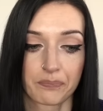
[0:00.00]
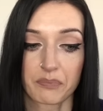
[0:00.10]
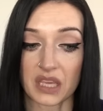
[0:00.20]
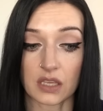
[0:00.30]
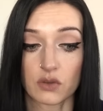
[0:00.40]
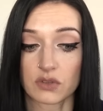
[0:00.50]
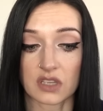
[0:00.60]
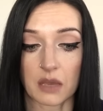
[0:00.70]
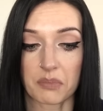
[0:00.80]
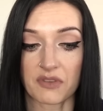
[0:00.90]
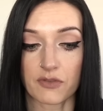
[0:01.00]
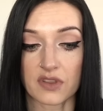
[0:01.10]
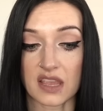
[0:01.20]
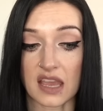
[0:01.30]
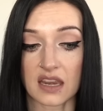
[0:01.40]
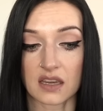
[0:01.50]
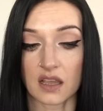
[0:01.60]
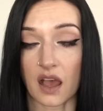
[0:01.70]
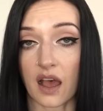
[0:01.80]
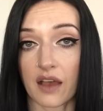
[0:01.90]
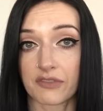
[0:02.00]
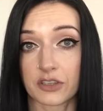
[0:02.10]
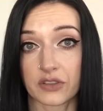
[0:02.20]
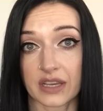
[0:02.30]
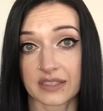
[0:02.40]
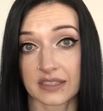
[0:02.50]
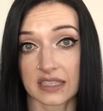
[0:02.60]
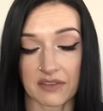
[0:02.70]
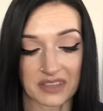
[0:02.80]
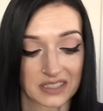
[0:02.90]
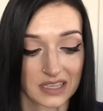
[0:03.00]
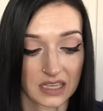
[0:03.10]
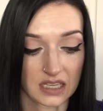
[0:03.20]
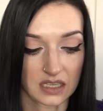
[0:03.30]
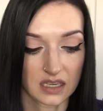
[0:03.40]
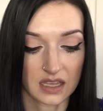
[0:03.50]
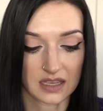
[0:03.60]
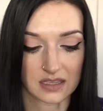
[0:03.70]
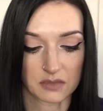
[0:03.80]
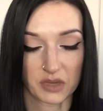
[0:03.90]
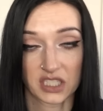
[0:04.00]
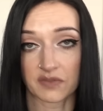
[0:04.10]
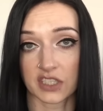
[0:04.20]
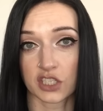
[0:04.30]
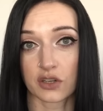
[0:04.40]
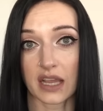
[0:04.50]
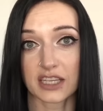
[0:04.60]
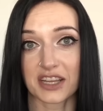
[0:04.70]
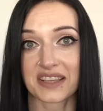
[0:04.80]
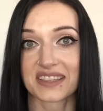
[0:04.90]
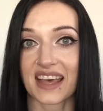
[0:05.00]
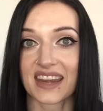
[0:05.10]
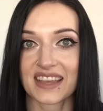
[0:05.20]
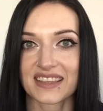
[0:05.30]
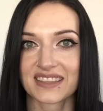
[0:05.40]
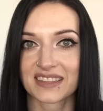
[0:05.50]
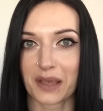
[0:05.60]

being used up before the end of 2017, as much of a stretch as that is.